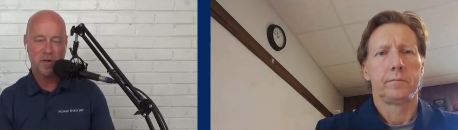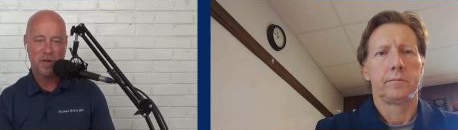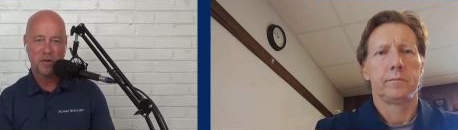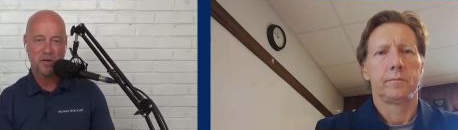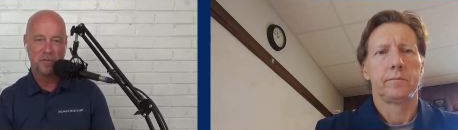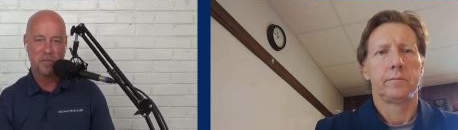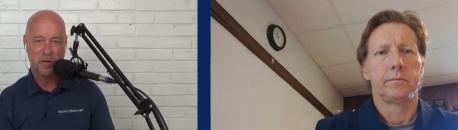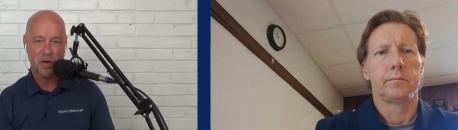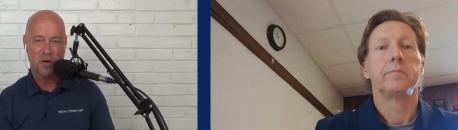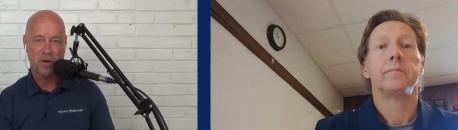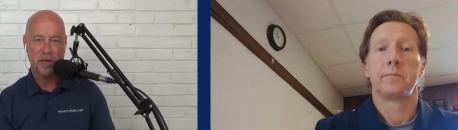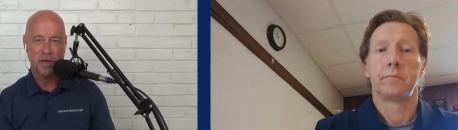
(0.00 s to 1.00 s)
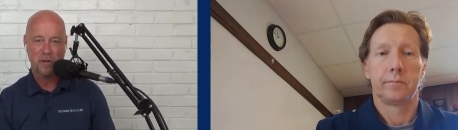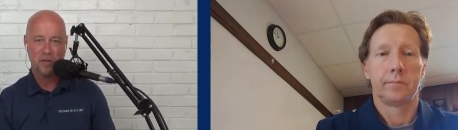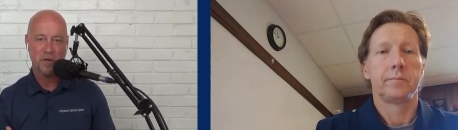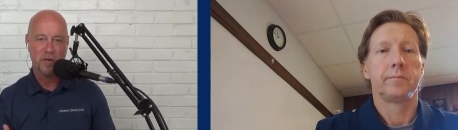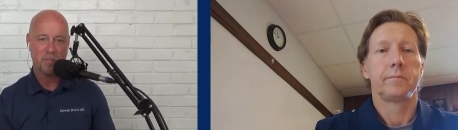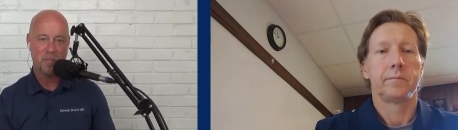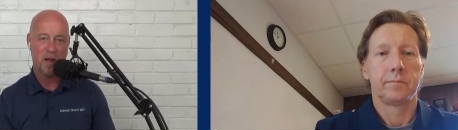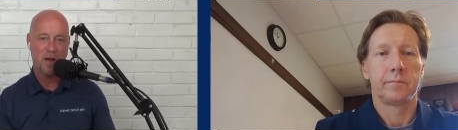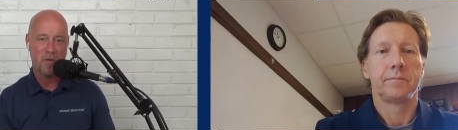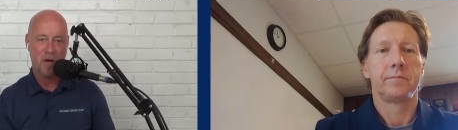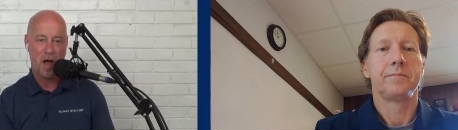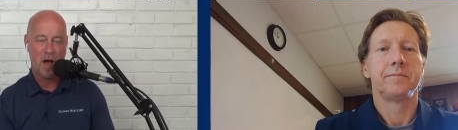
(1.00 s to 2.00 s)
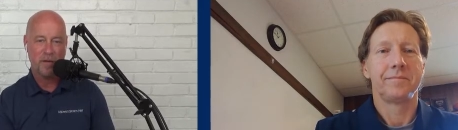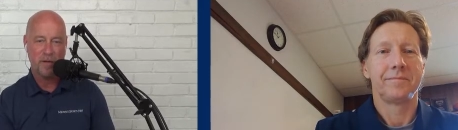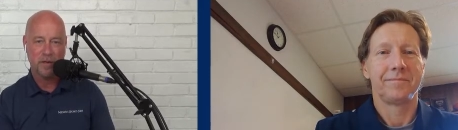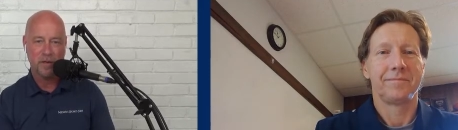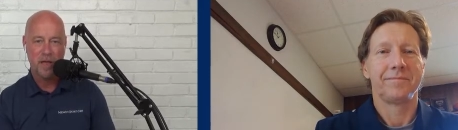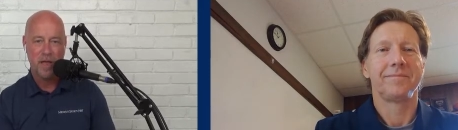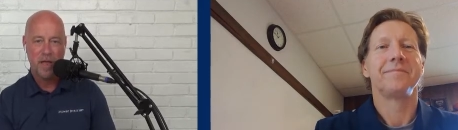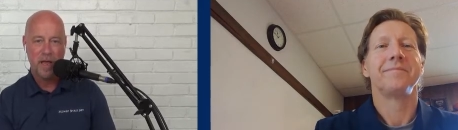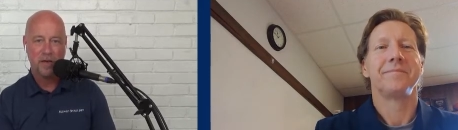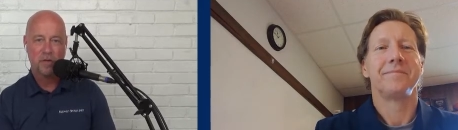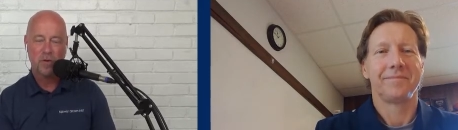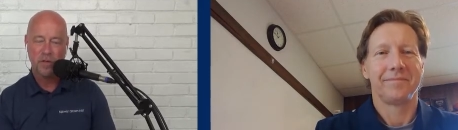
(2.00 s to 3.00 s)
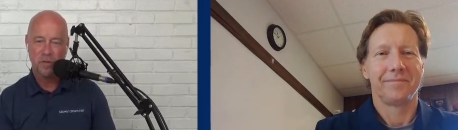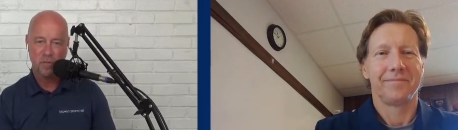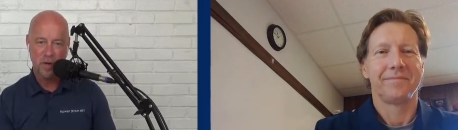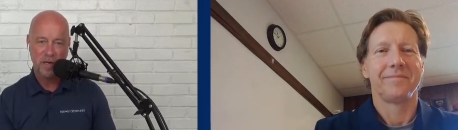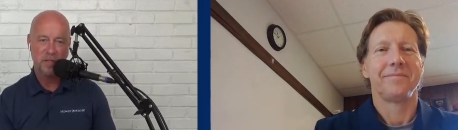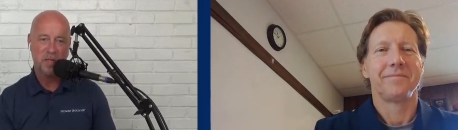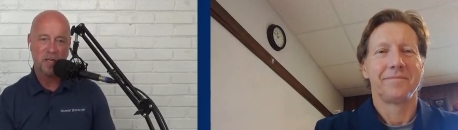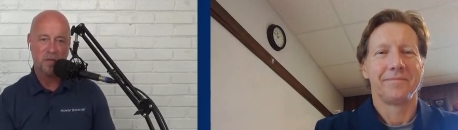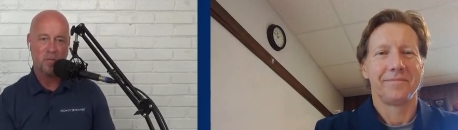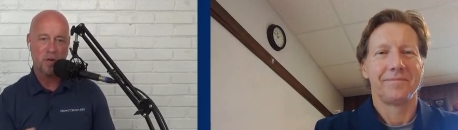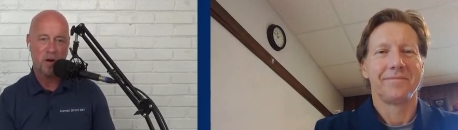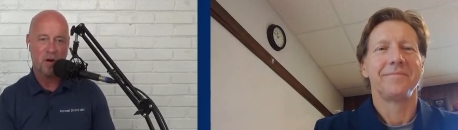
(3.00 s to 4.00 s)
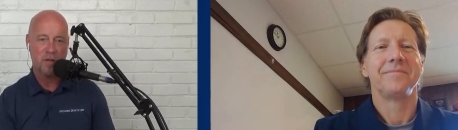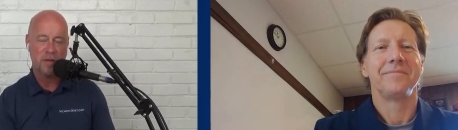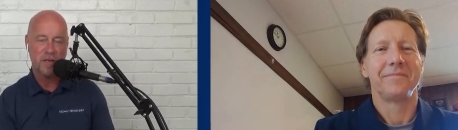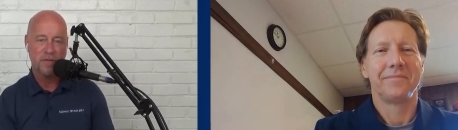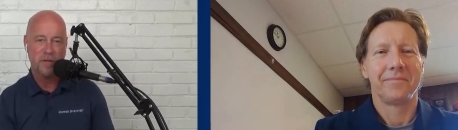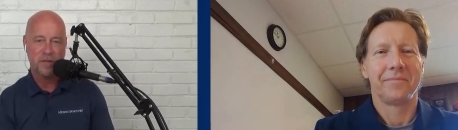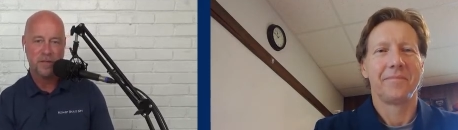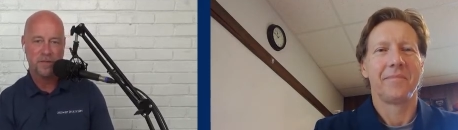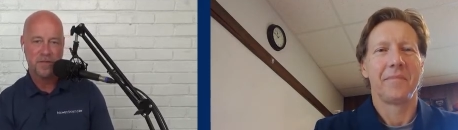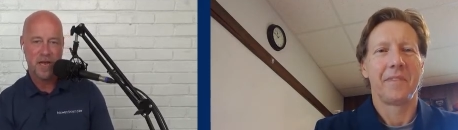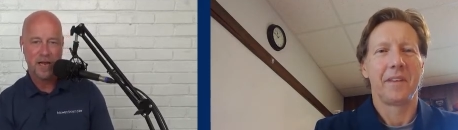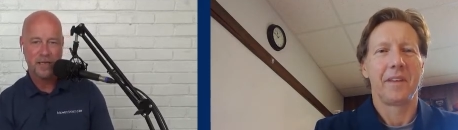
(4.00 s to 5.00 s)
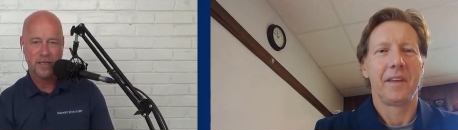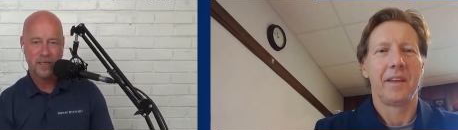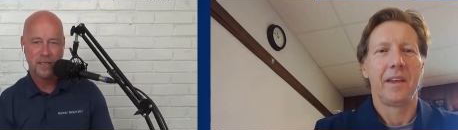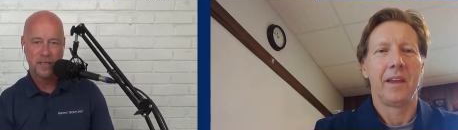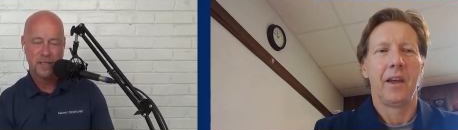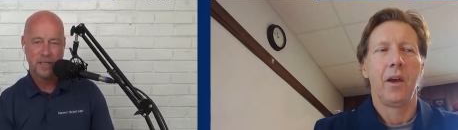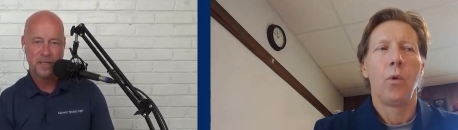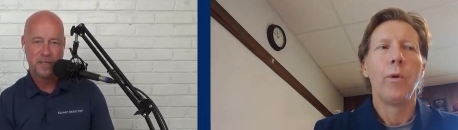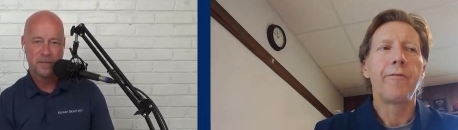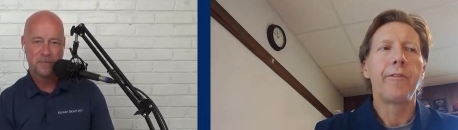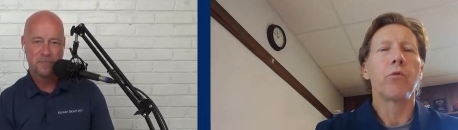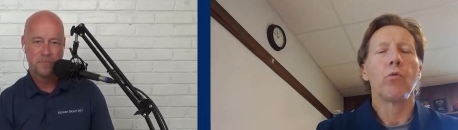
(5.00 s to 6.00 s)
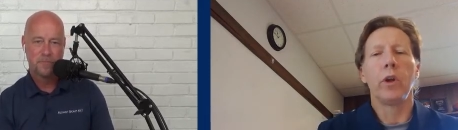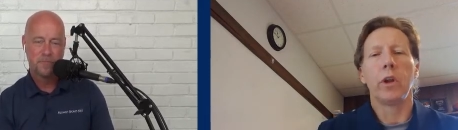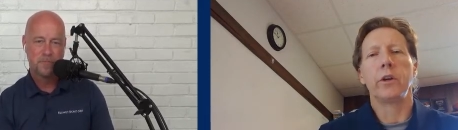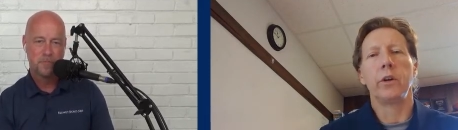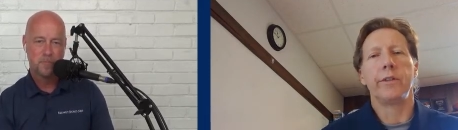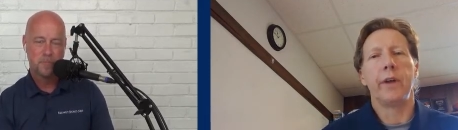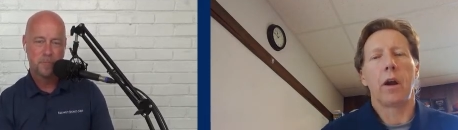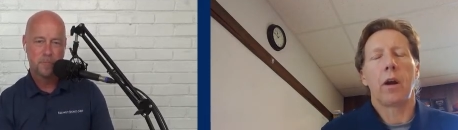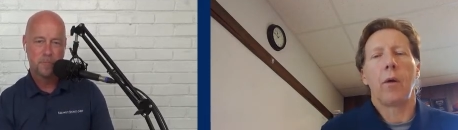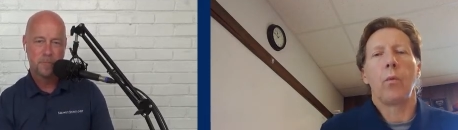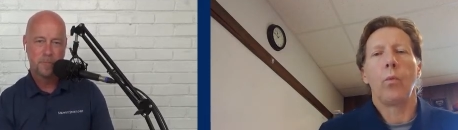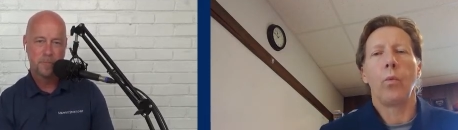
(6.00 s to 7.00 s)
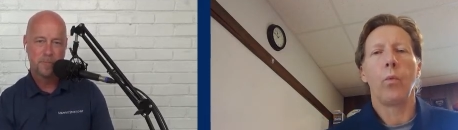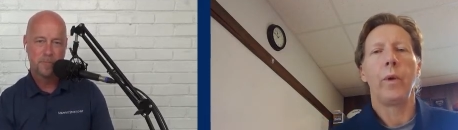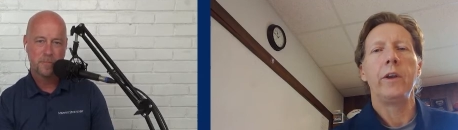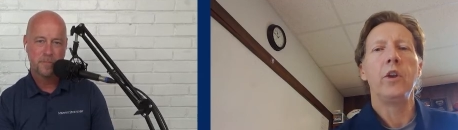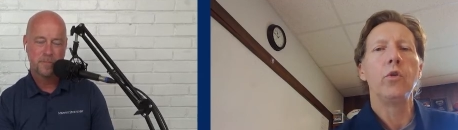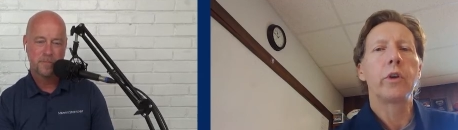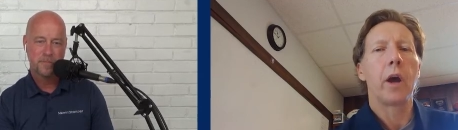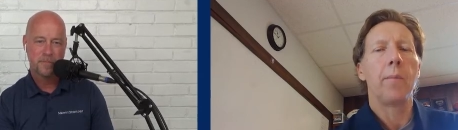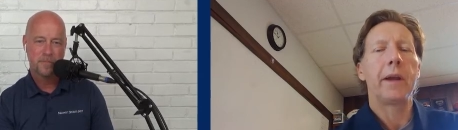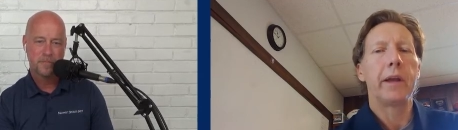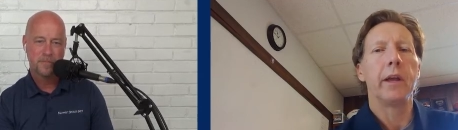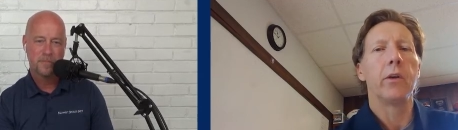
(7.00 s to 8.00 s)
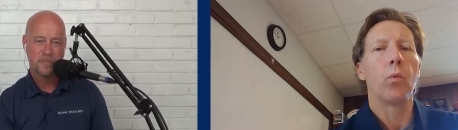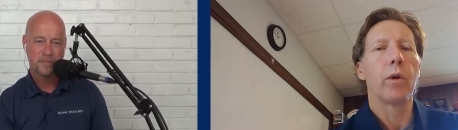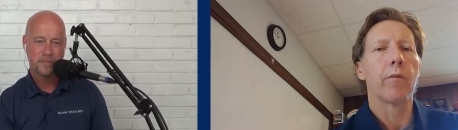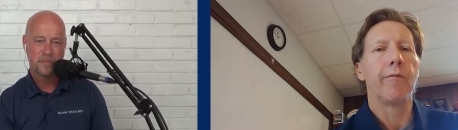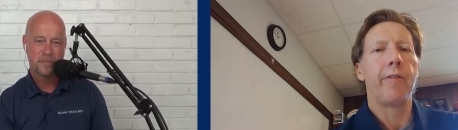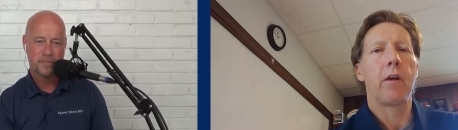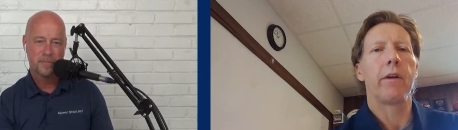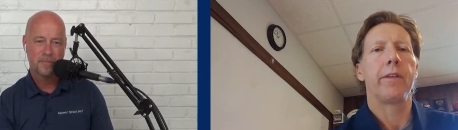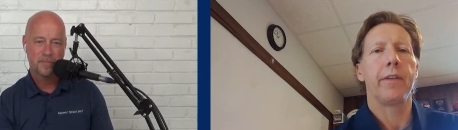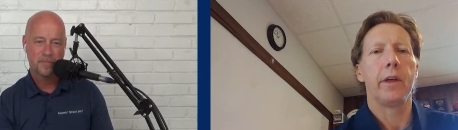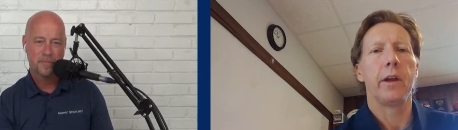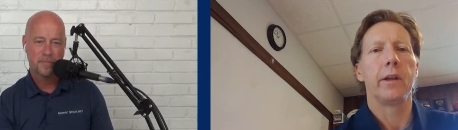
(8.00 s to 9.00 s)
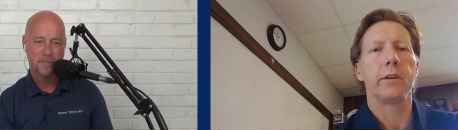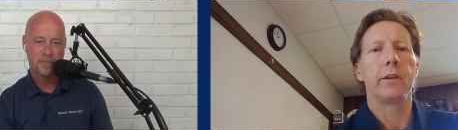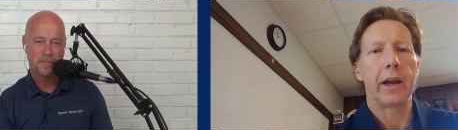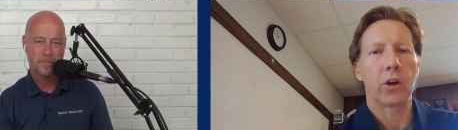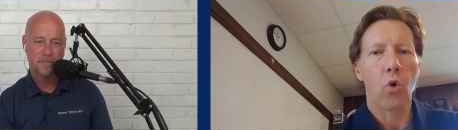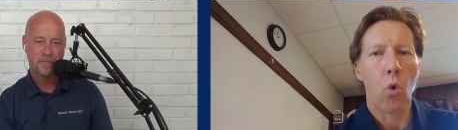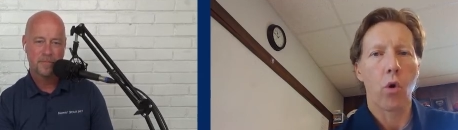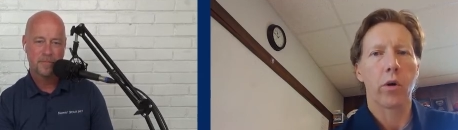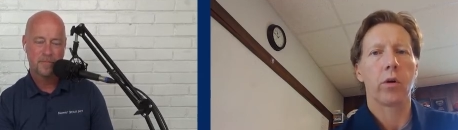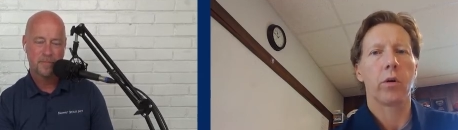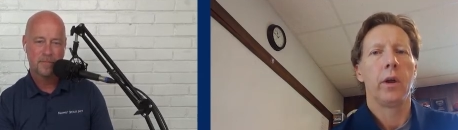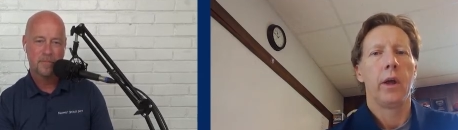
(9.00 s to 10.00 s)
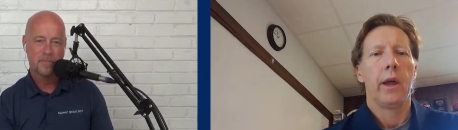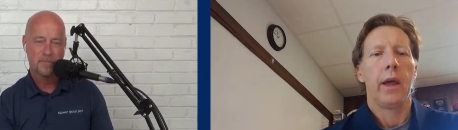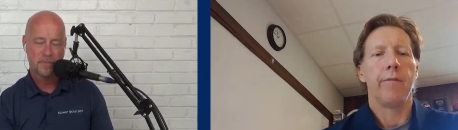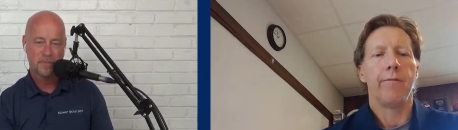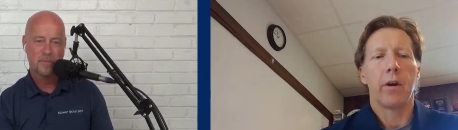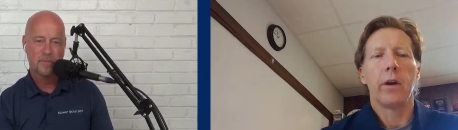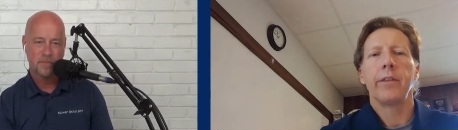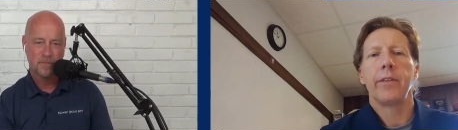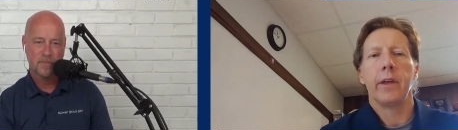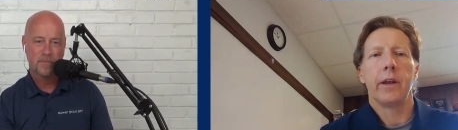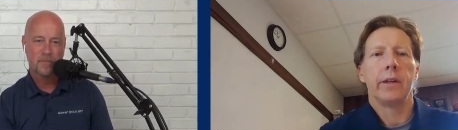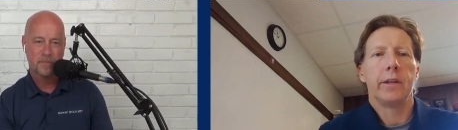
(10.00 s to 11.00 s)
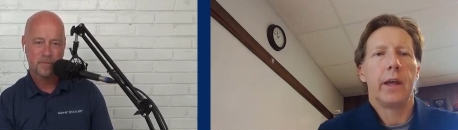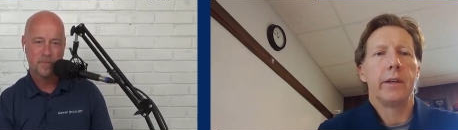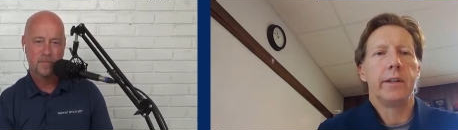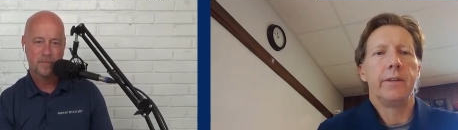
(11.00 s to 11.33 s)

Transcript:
Speaker 1: players returning, including Bala Muhammad and, and Chris Reese. Tell us where you are on the defensive side.
Speaker 2: We feel really good there. We knew coming in that we were very thin at, at corner and very thin at, at